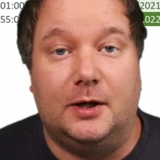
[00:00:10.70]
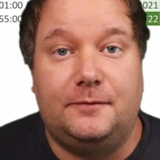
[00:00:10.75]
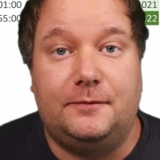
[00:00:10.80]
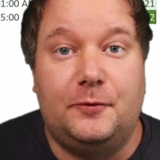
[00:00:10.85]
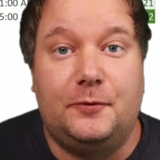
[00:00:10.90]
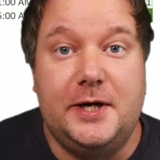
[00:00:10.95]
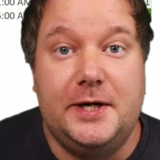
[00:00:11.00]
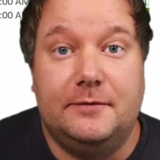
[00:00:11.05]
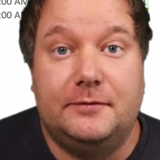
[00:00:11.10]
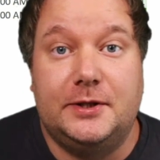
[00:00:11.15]

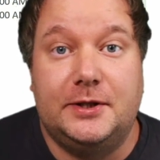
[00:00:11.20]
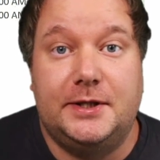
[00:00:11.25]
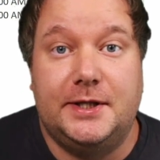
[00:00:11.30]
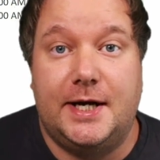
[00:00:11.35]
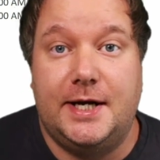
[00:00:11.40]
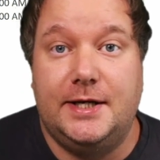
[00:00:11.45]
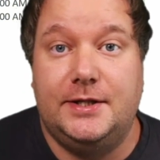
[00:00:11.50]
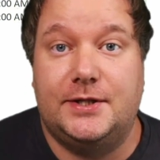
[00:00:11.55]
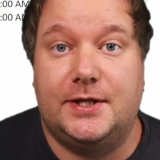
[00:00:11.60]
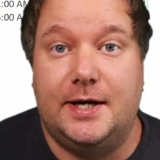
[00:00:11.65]
three of the
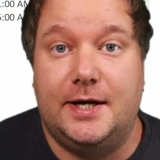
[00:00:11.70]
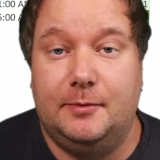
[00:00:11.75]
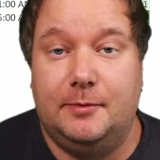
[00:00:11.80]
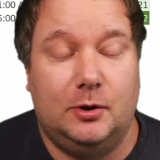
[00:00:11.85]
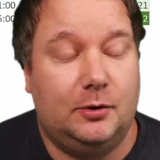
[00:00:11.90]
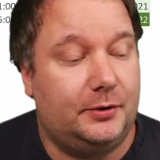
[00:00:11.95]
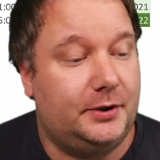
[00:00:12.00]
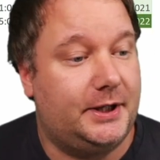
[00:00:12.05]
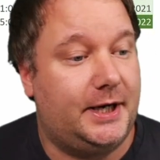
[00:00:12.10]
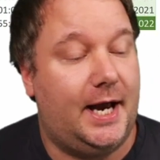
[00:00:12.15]
day table
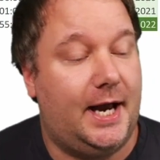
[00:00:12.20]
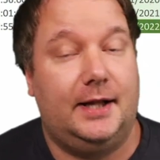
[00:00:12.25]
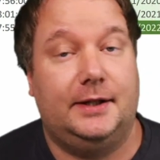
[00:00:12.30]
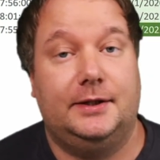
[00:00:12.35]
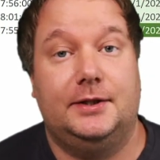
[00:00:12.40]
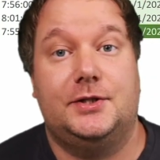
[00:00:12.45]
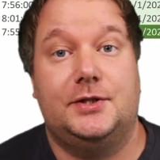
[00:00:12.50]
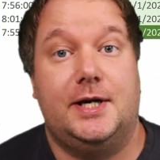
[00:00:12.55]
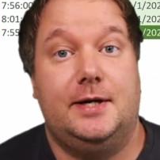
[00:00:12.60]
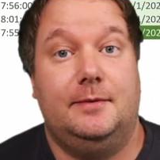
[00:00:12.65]
or the calendar
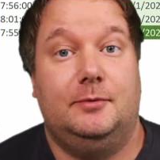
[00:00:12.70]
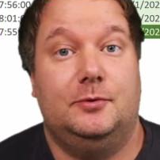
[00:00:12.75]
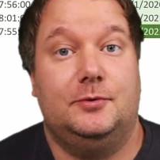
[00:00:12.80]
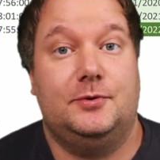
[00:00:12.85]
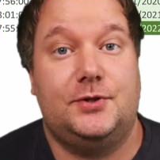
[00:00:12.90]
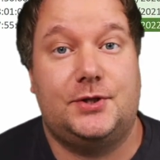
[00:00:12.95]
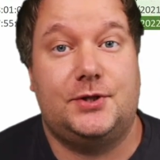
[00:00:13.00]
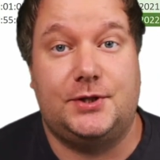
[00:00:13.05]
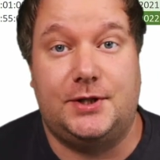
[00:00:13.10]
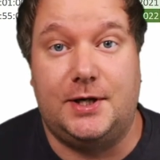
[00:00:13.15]
table
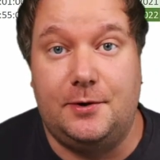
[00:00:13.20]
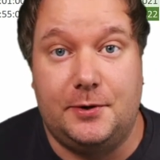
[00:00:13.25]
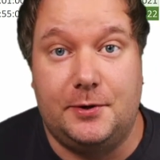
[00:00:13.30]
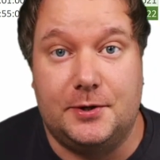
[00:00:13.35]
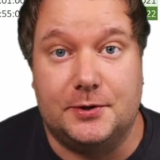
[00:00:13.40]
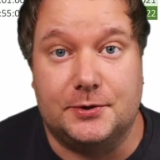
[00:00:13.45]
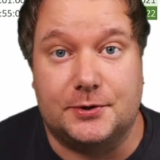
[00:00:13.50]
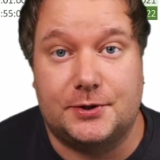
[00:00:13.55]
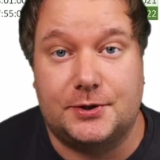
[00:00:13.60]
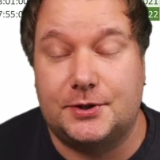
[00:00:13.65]

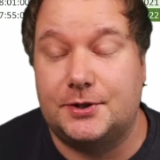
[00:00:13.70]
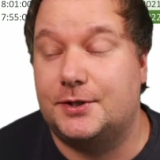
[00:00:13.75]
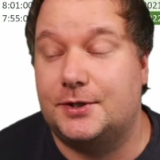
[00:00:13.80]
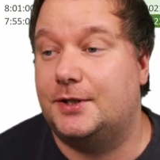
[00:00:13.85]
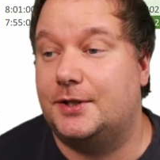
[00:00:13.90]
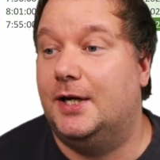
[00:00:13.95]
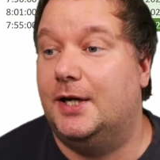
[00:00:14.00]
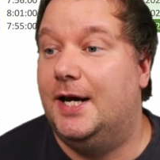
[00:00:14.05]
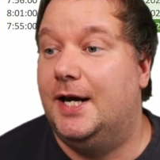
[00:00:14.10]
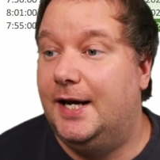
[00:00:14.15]

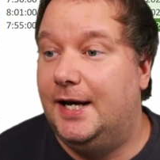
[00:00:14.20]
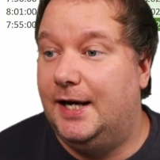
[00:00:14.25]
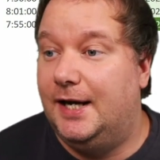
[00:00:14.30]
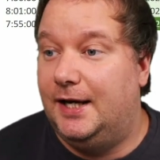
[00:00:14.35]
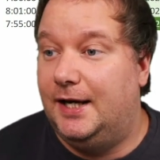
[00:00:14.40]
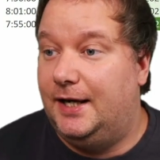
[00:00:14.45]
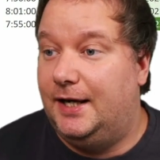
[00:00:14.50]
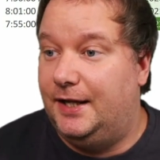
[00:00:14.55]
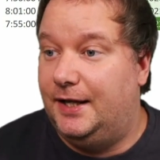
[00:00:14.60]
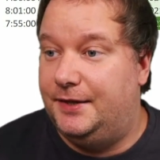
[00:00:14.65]
series.
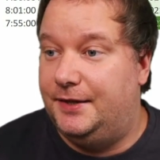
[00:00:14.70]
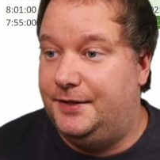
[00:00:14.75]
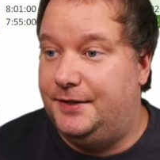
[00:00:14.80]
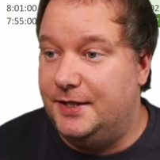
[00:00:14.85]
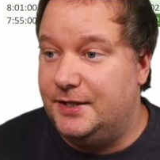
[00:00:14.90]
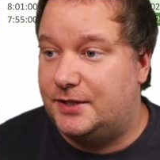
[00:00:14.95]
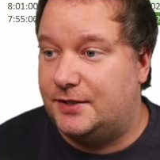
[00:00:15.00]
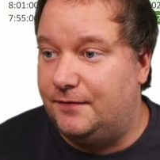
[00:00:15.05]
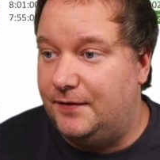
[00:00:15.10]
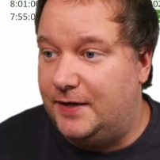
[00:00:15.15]

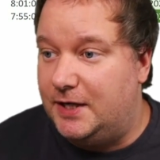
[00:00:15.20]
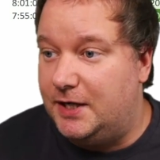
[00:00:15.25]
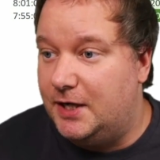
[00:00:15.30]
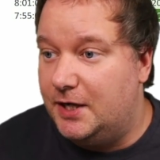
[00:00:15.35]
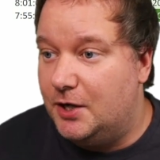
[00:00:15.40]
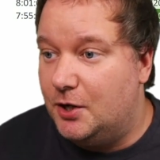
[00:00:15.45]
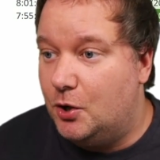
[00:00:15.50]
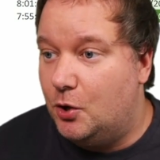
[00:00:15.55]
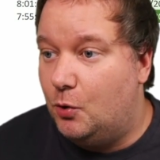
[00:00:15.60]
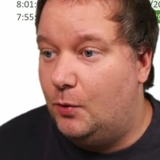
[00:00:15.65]
This
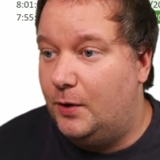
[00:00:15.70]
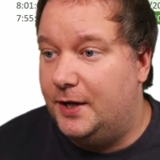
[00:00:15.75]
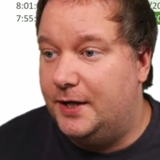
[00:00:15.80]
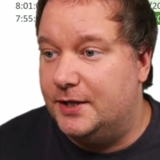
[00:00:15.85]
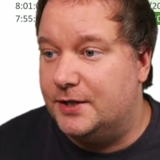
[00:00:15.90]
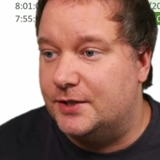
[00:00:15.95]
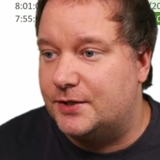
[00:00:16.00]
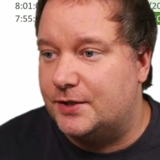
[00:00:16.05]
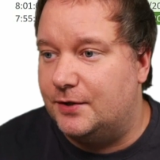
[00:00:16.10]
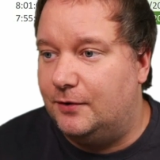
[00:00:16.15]
video
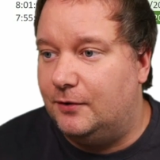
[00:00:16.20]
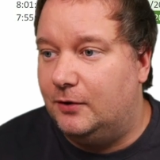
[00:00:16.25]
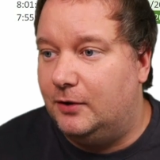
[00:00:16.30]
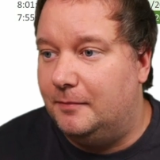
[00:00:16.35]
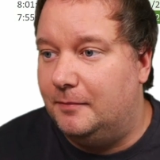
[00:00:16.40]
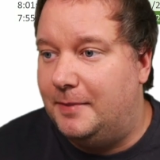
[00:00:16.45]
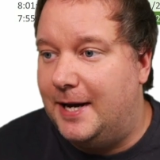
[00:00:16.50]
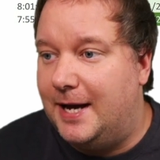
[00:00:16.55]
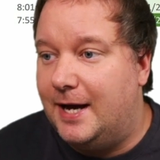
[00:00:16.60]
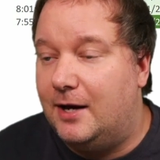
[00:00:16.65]
is all
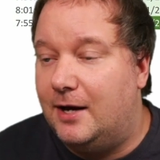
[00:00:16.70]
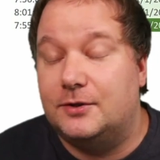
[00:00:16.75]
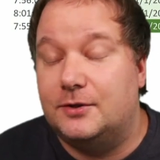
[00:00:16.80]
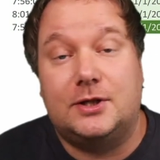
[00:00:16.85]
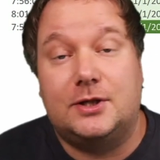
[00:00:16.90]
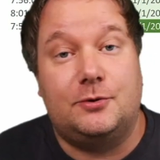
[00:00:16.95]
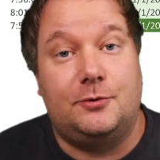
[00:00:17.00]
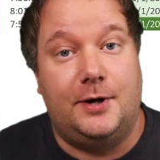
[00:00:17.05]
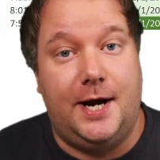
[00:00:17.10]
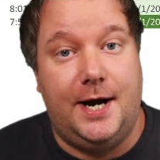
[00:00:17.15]
about
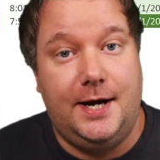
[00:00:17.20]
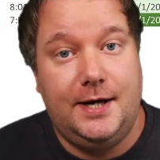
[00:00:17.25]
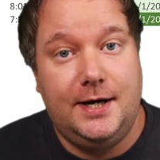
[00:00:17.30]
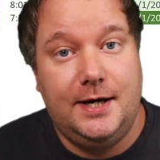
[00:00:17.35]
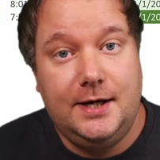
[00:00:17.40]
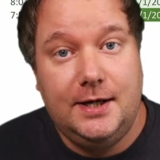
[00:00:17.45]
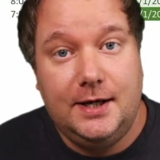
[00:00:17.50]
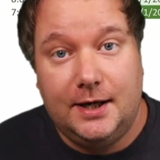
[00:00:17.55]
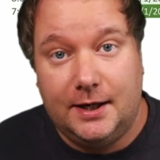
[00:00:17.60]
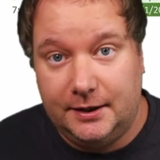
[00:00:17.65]

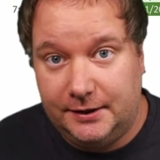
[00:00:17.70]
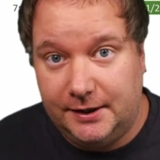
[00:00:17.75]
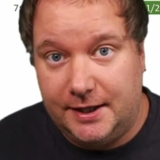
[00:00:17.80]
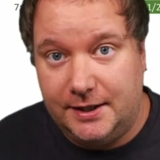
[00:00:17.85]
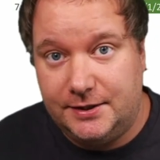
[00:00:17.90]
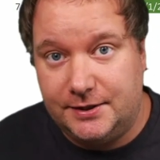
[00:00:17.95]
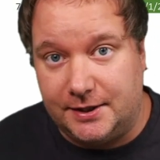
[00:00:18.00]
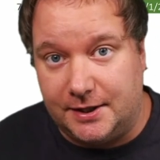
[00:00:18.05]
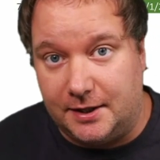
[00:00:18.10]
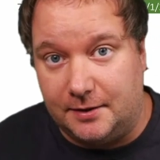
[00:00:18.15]
creating a day
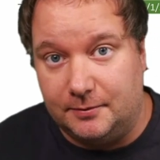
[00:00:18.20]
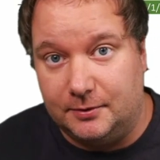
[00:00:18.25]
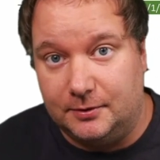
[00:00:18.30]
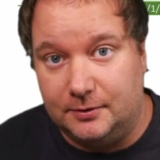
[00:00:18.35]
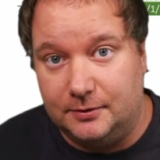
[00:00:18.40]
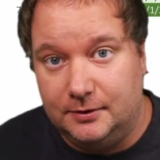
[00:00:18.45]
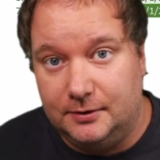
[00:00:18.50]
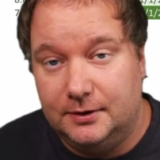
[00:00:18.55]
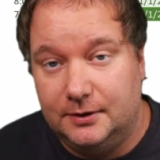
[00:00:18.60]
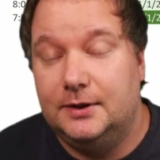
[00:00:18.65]

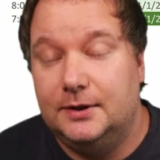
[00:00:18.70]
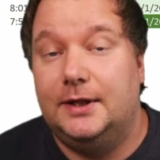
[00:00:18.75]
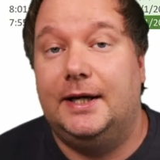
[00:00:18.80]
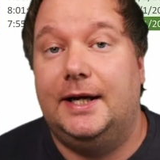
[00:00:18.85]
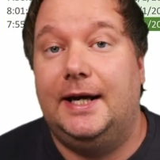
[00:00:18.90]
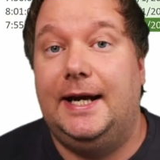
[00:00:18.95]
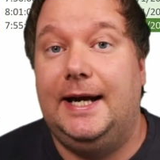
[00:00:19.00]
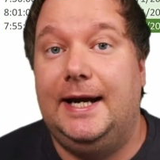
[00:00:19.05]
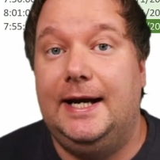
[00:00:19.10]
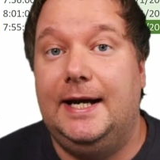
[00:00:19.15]
table
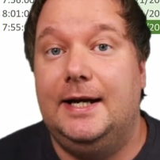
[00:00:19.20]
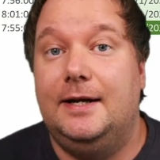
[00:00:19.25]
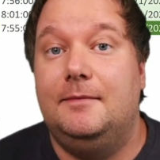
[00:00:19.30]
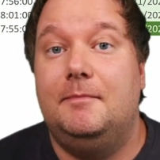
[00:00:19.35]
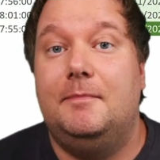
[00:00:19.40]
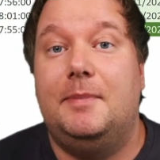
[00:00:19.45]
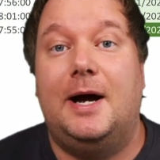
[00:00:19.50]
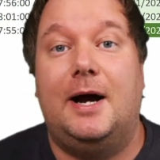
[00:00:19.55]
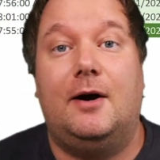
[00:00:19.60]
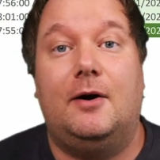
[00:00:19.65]
in
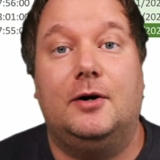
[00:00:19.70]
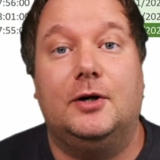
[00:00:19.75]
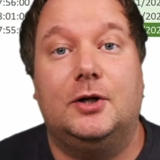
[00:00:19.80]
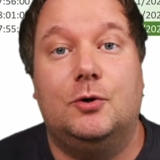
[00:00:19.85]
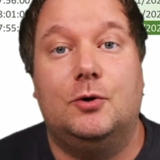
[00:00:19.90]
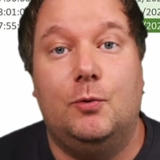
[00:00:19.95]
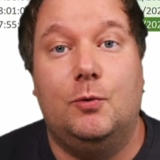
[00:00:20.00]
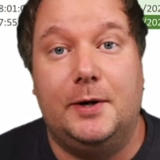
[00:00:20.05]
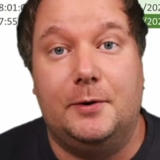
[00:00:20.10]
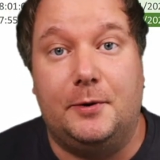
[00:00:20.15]
Power
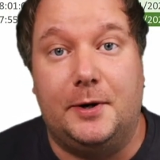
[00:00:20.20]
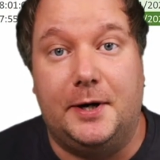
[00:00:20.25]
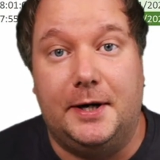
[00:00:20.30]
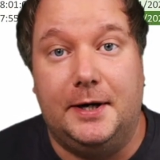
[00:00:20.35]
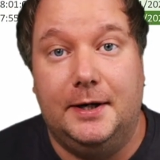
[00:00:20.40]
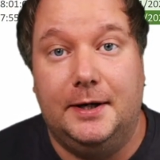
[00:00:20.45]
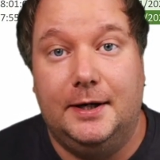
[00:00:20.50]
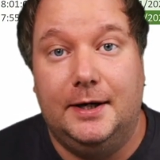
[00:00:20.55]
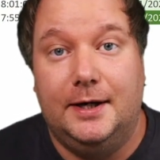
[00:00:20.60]
Query.